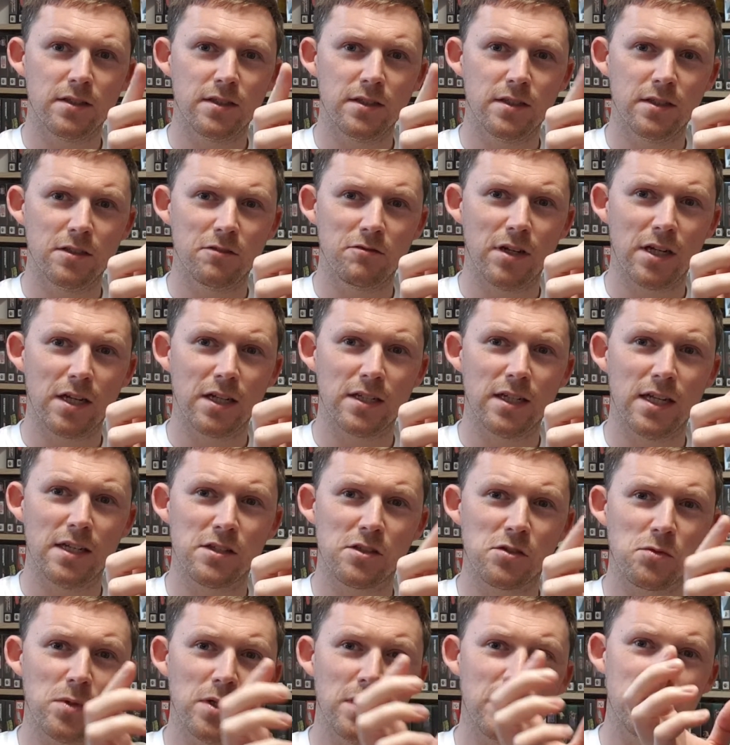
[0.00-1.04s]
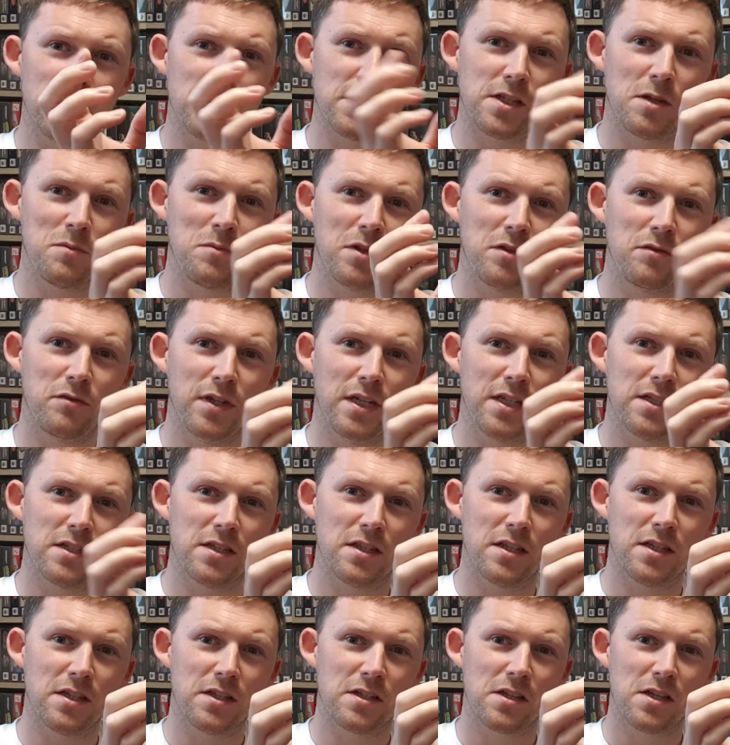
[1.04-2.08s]
recognise as well in a similar vein to
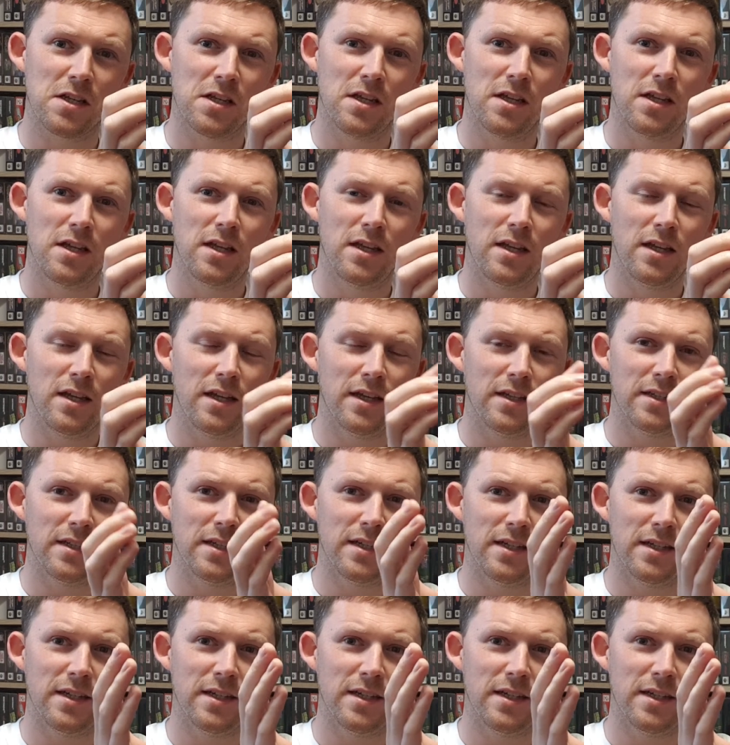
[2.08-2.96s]
this, and